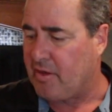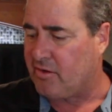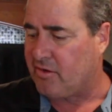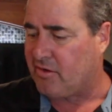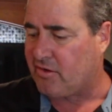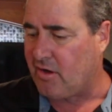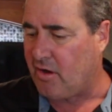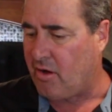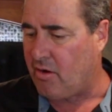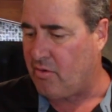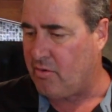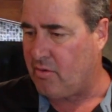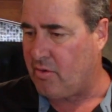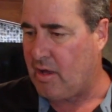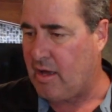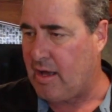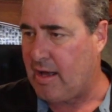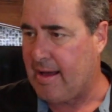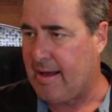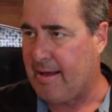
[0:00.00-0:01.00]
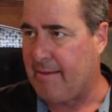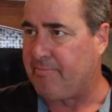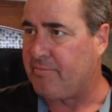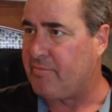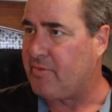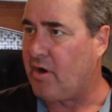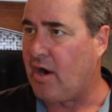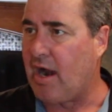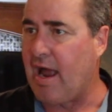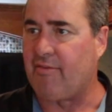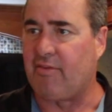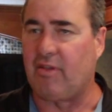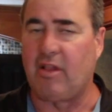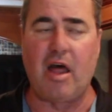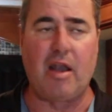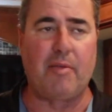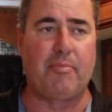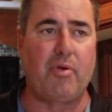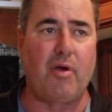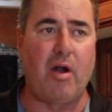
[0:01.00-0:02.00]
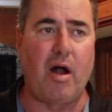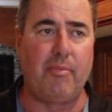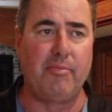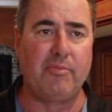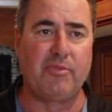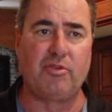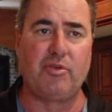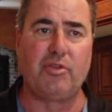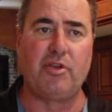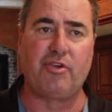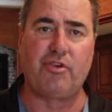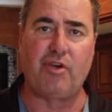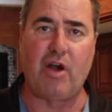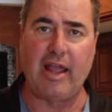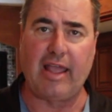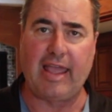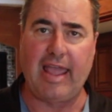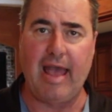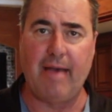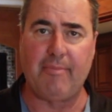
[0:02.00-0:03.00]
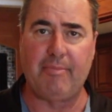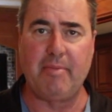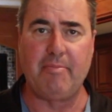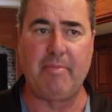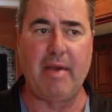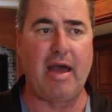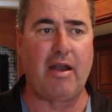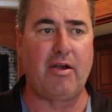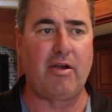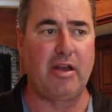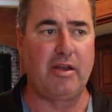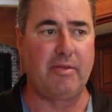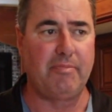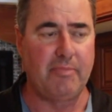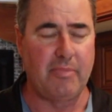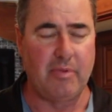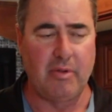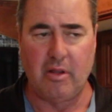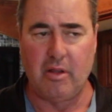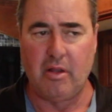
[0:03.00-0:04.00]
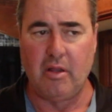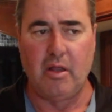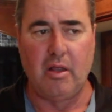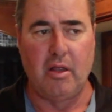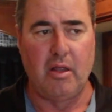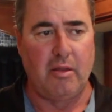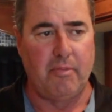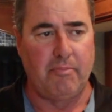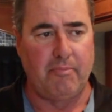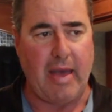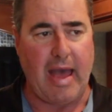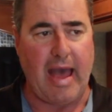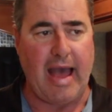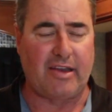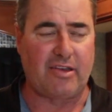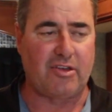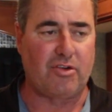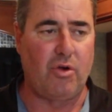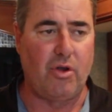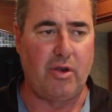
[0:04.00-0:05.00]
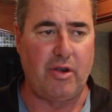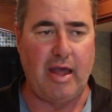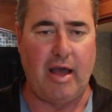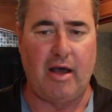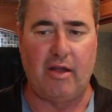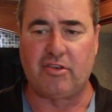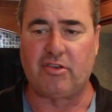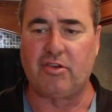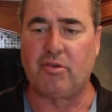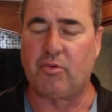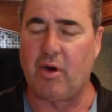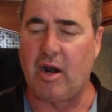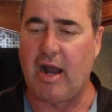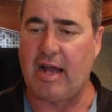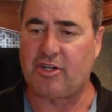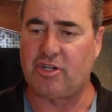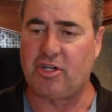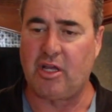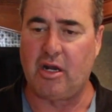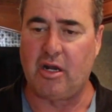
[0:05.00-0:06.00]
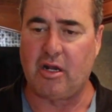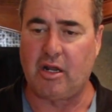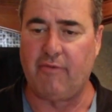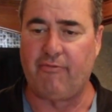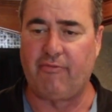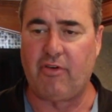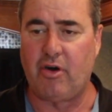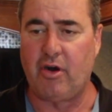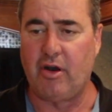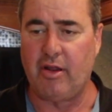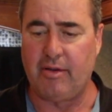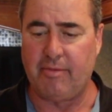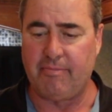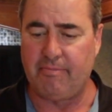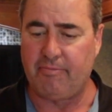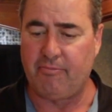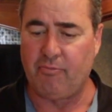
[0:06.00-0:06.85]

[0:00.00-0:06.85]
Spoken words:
So they're having a lot of problems when their dry camping battery packs going down. So we're actually going to convert it.